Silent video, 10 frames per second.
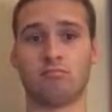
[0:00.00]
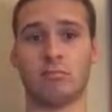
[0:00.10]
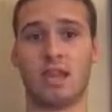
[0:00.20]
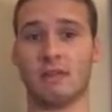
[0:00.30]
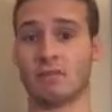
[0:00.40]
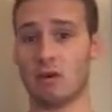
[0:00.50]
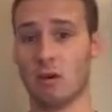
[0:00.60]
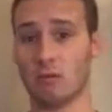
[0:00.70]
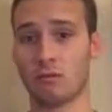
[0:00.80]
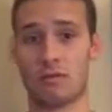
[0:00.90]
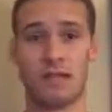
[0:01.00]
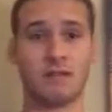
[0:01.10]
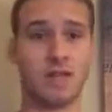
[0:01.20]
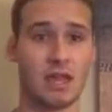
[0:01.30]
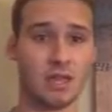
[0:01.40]
They have drones, they
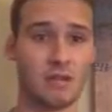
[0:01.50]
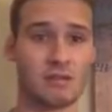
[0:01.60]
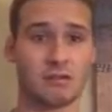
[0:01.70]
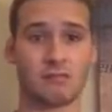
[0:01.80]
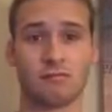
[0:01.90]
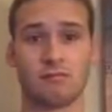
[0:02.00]
have tanks,